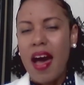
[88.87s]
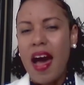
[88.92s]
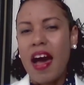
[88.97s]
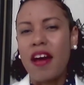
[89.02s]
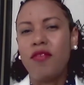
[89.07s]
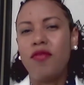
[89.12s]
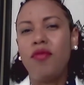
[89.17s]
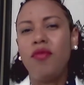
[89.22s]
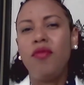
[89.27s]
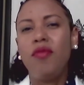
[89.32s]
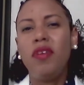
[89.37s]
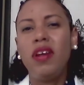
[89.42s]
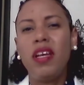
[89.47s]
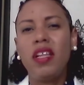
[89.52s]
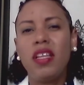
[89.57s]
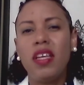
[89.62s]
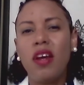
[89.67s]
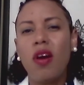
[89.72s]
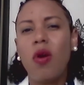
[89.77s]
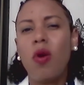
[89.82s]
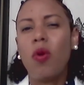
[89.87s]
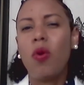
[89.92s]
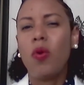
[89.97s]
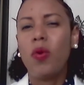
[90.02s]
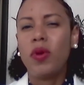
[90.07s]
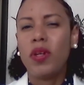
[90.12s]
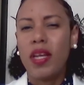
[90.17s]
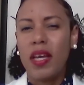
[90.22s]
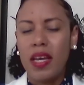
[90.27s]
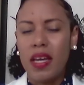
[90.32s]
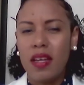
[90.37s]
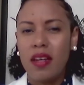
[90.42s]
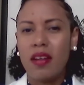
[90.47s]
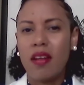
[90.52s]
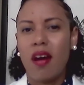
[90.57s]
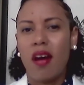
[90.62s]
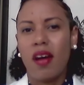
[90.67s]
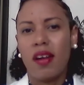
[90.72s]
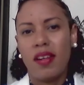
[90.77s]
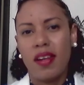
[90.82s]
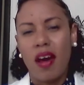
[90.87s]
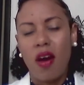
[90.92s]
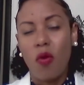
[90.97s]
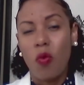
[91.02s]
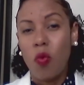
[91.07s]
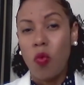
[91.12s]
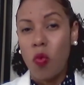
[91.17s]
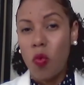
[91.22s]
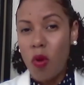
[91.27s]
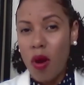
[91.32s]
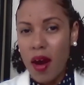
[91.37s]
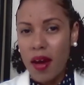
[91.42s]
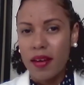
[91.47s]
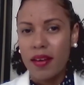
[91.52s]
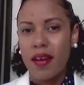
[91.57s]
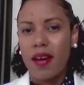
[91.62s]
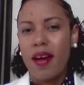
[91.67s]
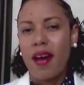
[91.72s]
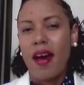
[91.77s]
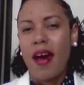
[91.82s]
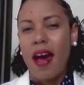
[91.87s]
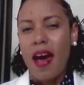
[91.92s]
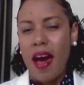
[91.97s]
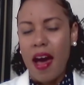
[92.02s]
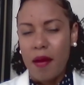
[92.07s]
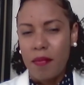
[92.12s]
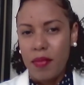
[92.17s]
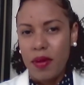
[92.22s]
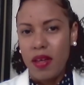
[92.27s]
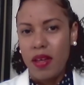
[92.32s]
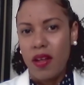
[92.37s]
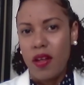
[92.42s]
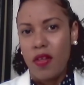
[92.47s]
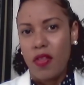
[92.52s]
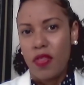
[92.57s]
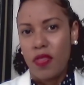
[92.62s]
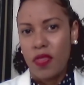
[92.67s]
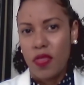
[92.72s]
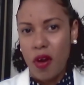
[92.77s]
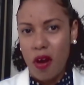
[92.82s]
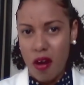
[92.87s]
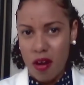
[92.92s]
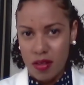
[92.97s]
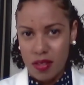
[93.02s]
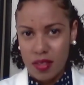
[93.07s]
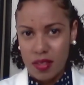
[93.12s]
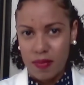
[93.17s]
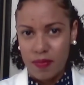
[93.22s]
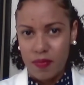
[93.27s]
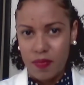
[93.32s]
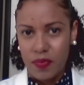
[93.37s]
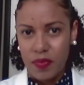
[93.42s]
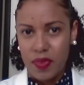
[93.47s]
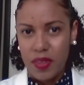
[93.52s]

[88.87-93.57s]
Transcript: and really hone in on that one happy thought.